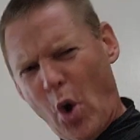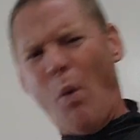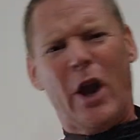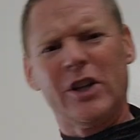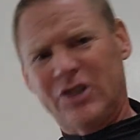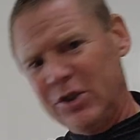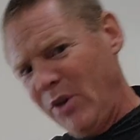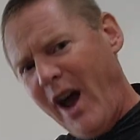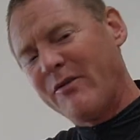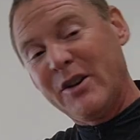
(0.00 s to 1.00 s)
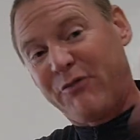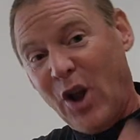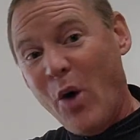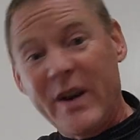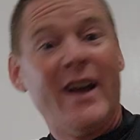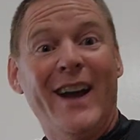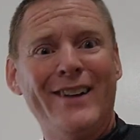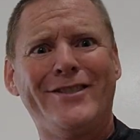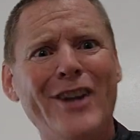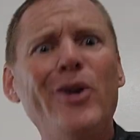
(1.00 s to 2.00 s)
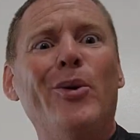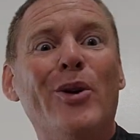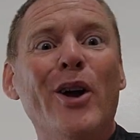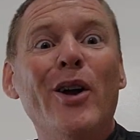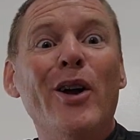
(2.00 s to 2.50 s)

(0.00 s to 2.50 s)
know anything, you haven't flown it. Dude,